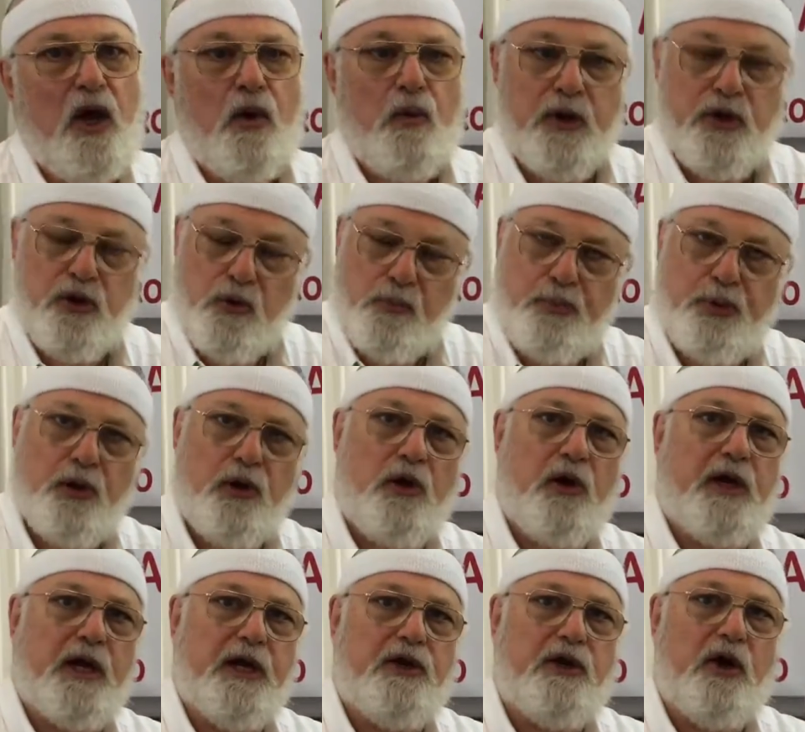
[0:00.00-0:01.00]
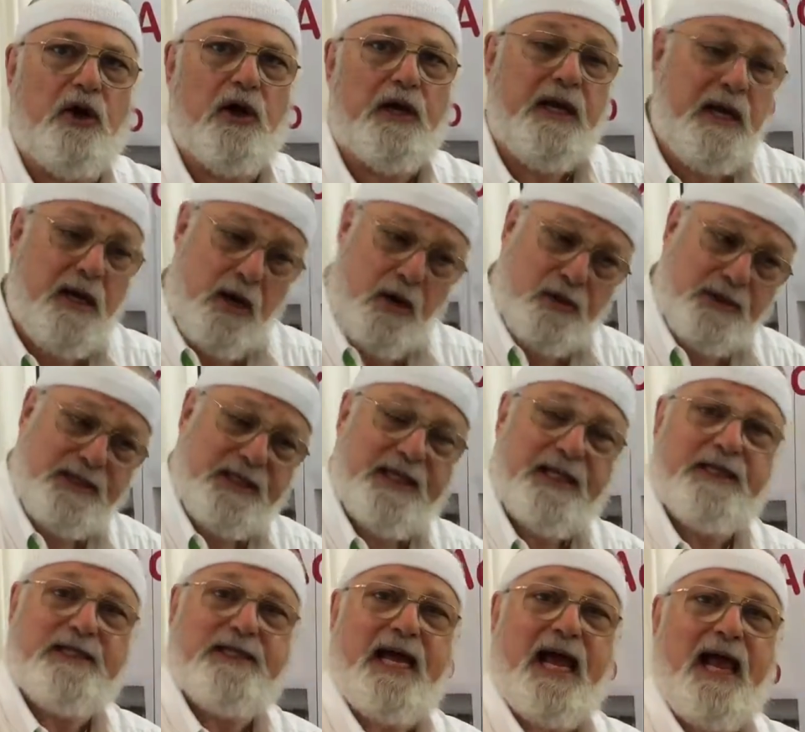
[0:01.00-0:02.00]
When you pull on a dog, he goes to
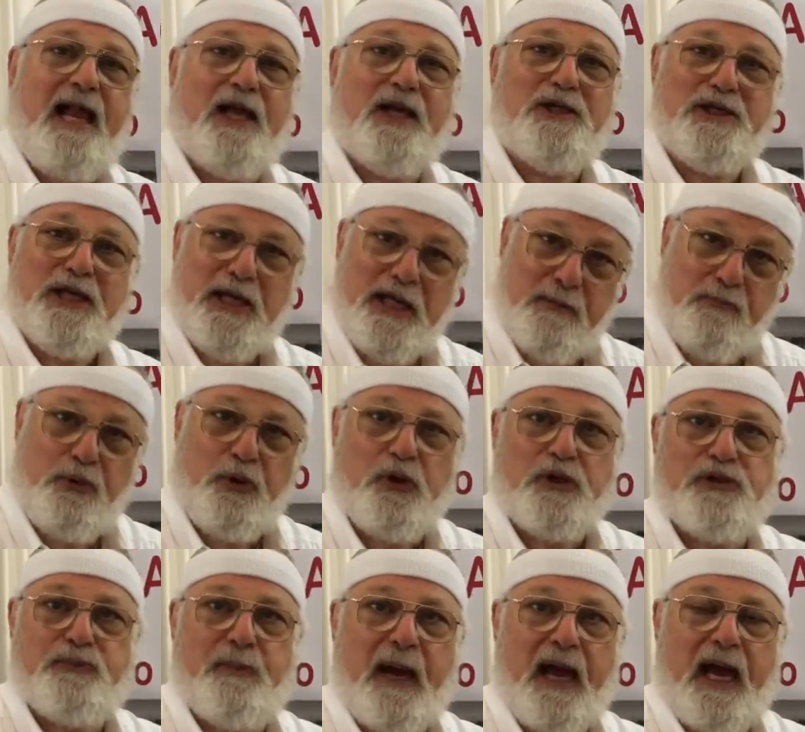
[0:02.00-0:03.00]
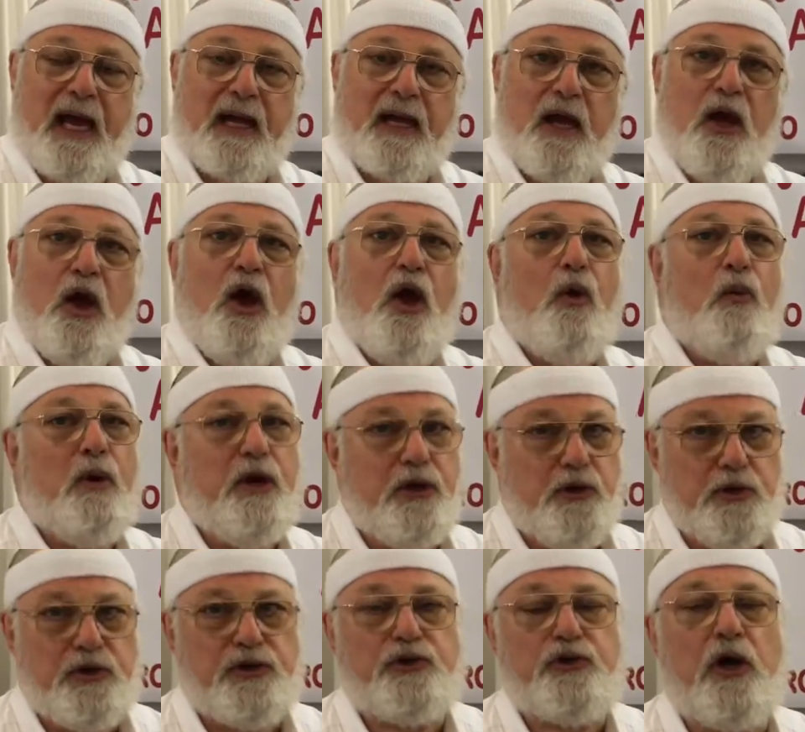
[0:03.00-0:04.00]
the challenge and he pulls back. When
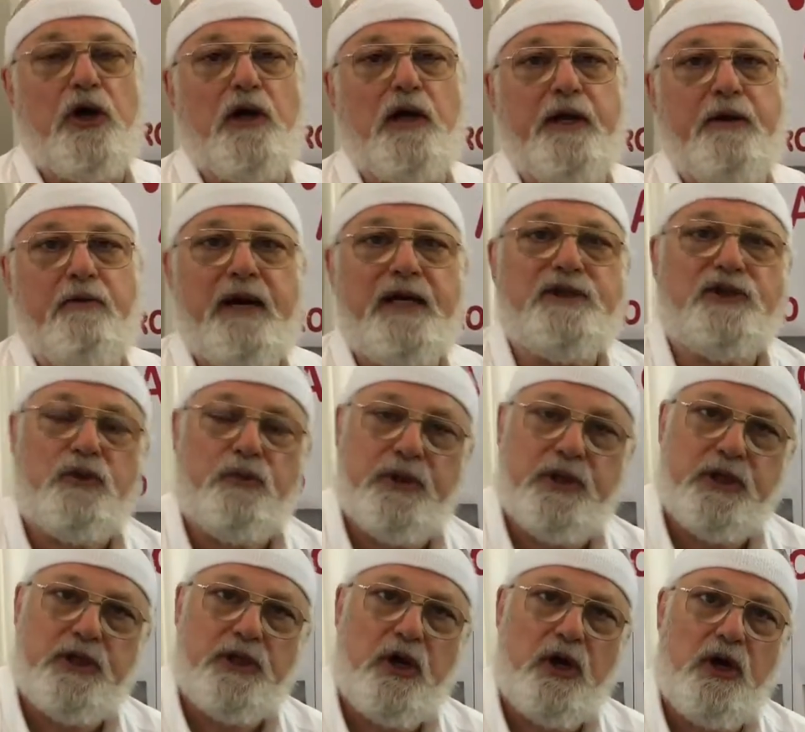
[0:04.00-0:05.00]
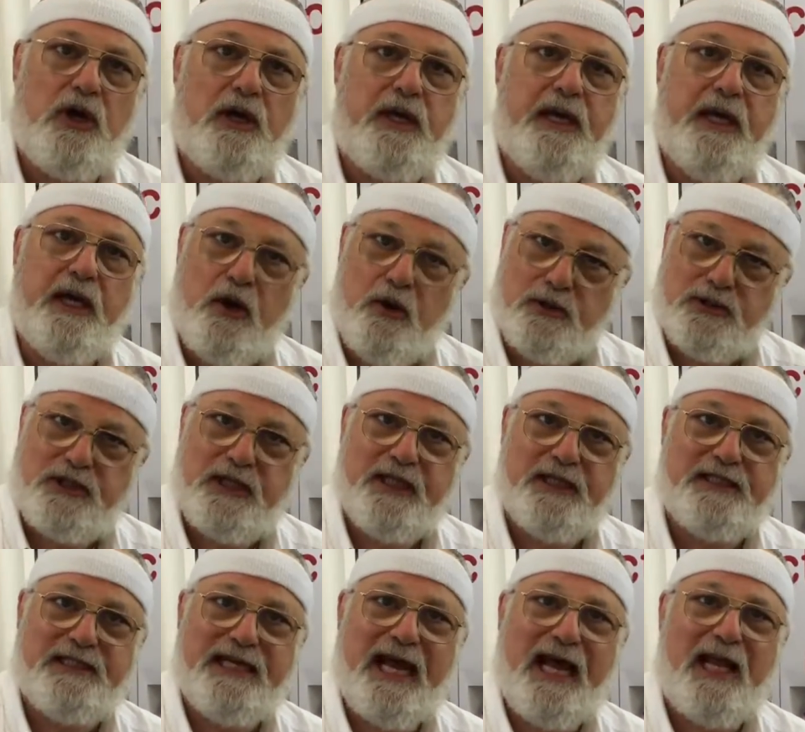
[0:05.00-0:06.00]
you struggle and wrestle with a dog, he goes to the
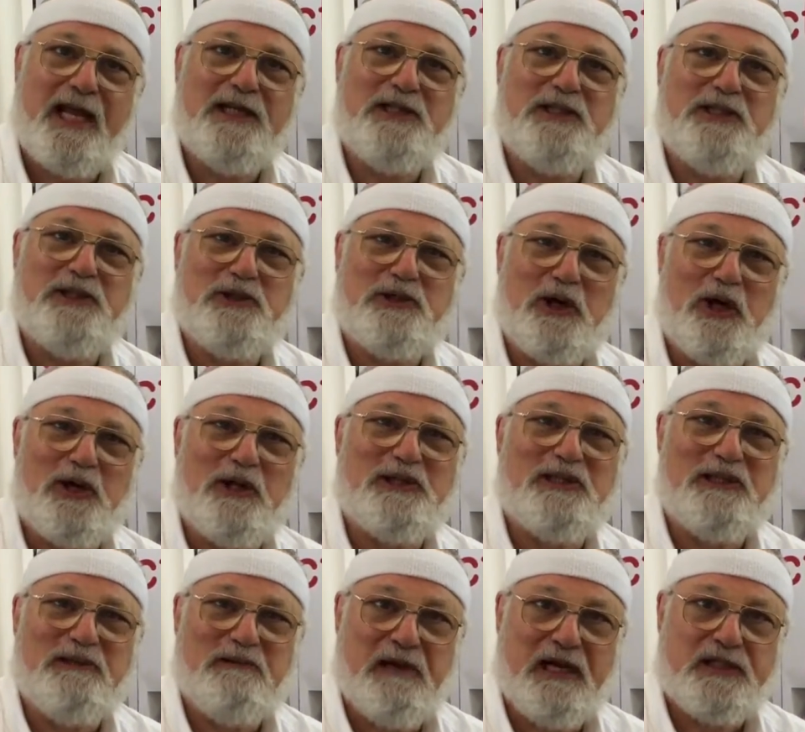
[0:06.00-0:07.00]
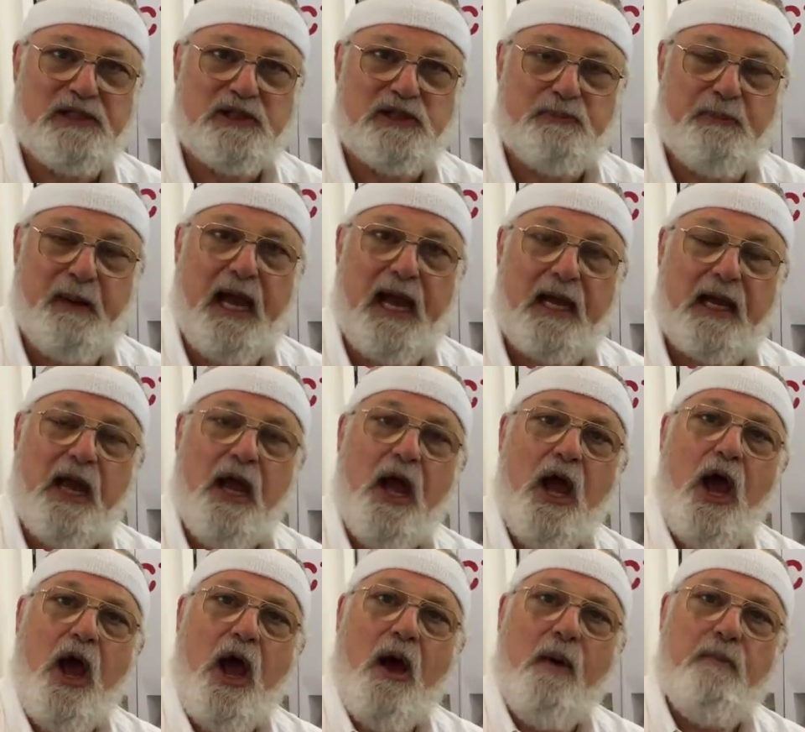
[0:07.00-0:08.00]
challenge and struggles and wrestles back.
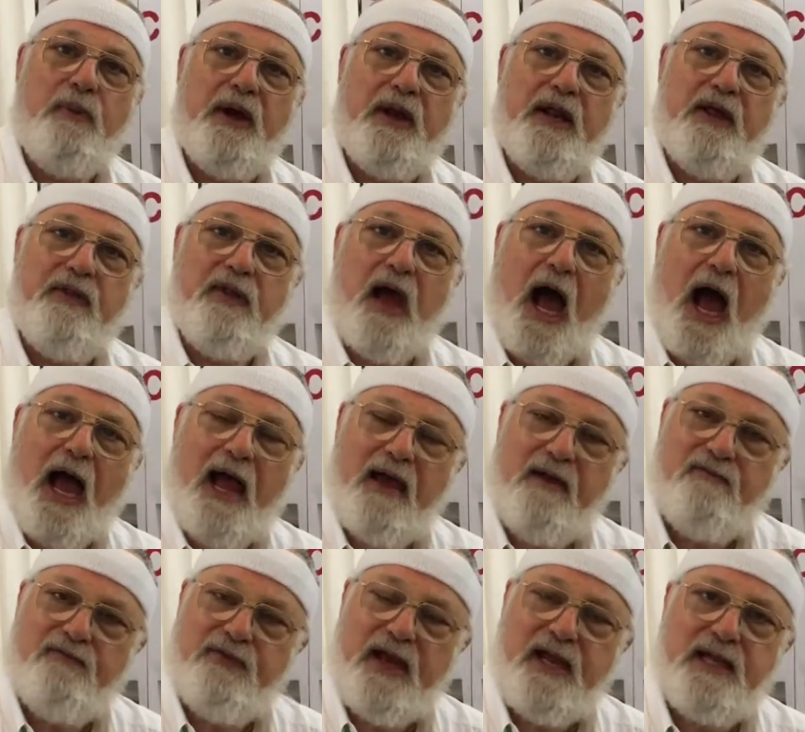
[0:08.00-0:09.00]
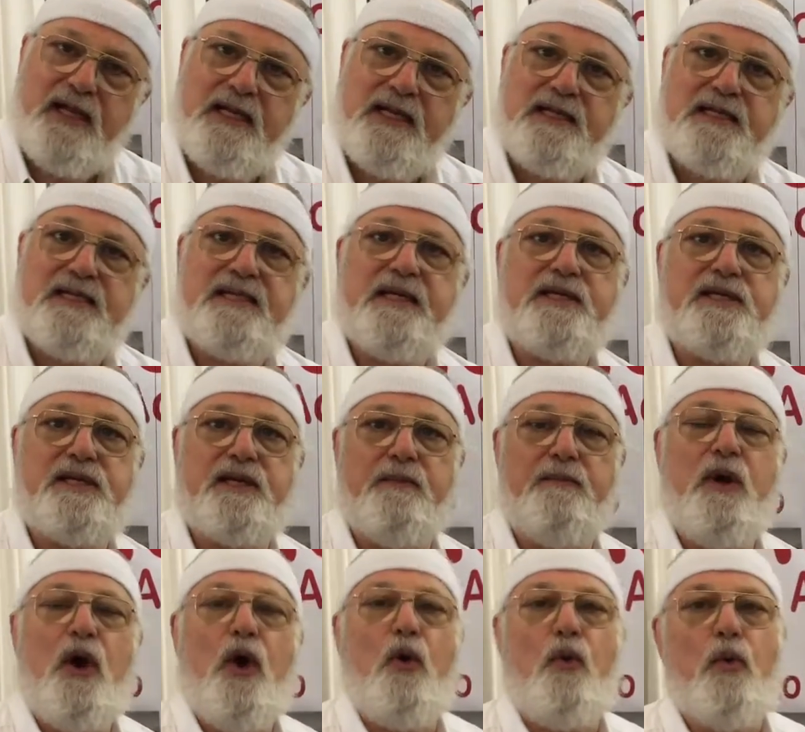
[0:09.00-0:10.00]
But I invented this
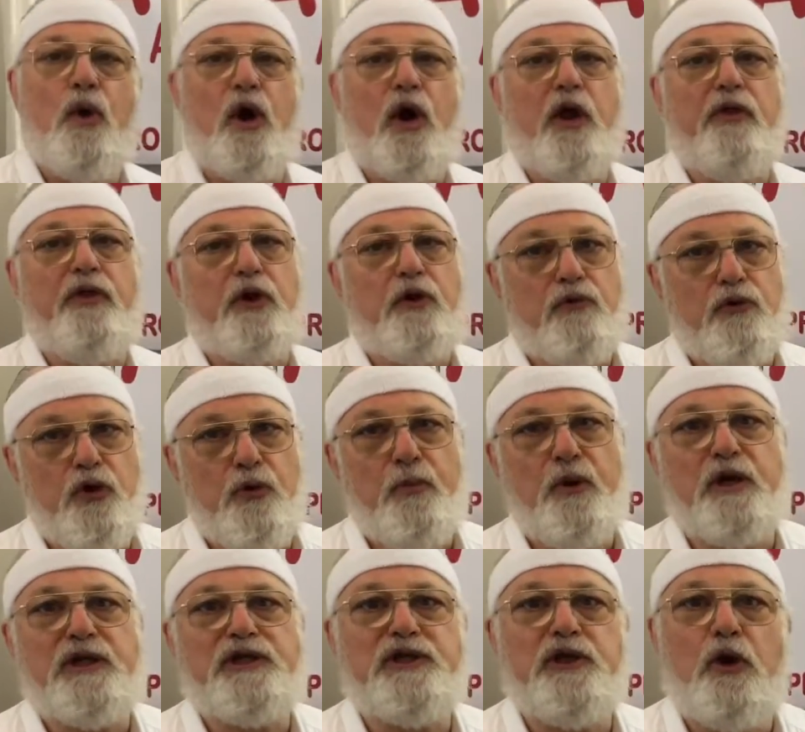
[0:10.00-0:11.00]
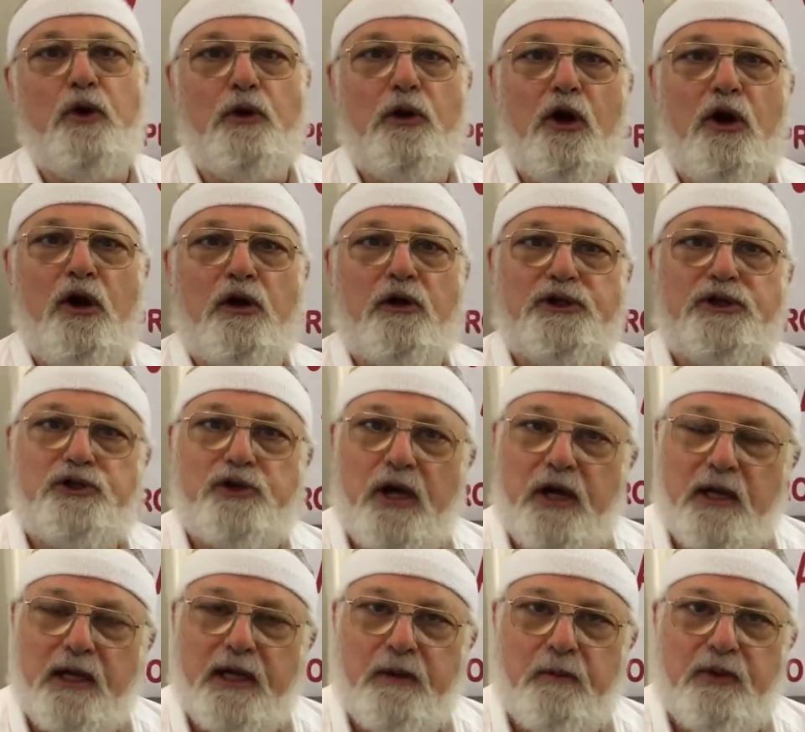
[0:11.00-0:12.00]
system where the groomer is no longer
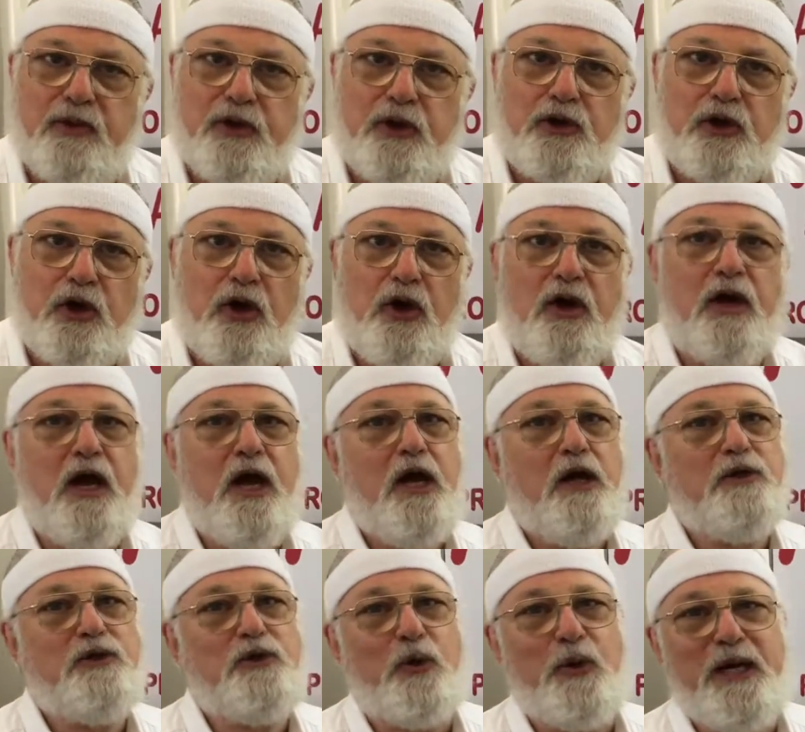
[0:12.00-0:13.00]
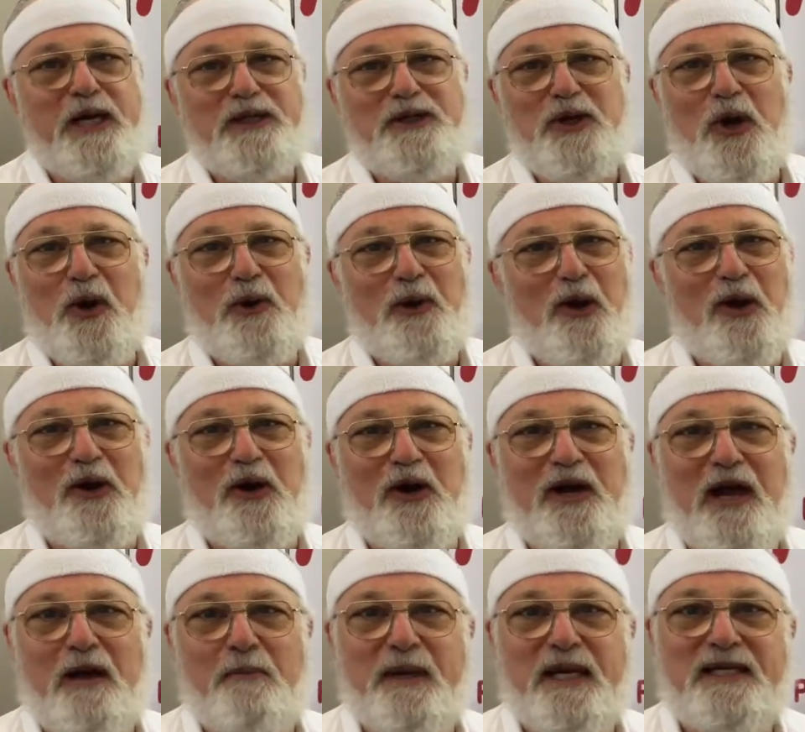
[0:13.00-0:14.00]
struggling with the dog, so he's no longer
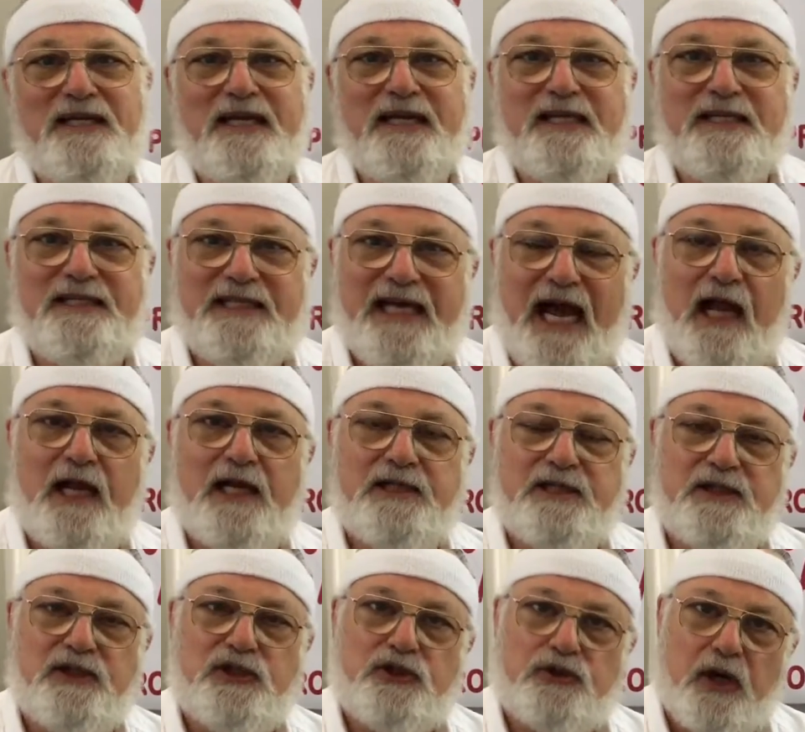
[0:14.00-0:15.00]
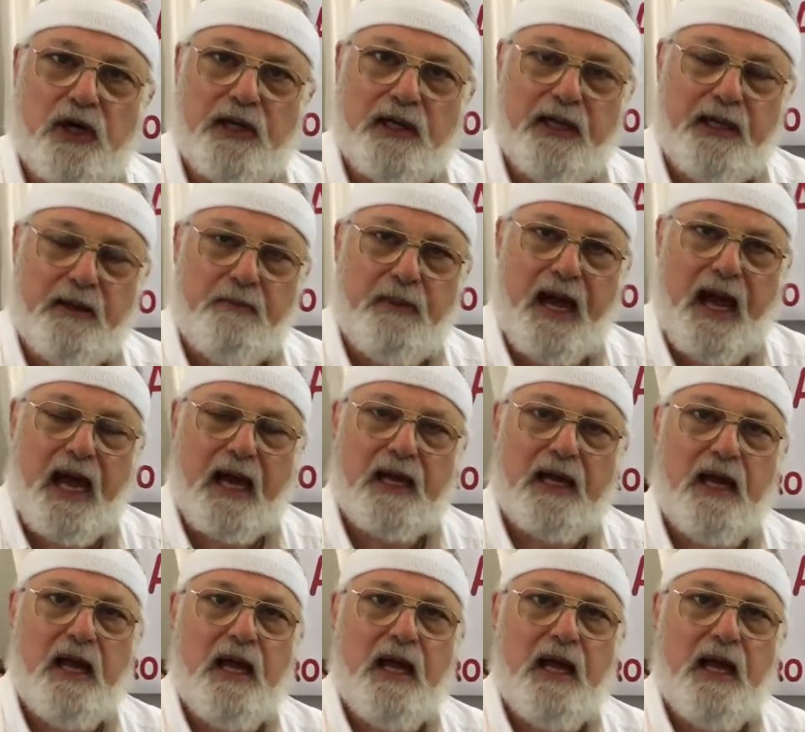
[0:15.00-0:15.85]
coming to the challenge and struggling back.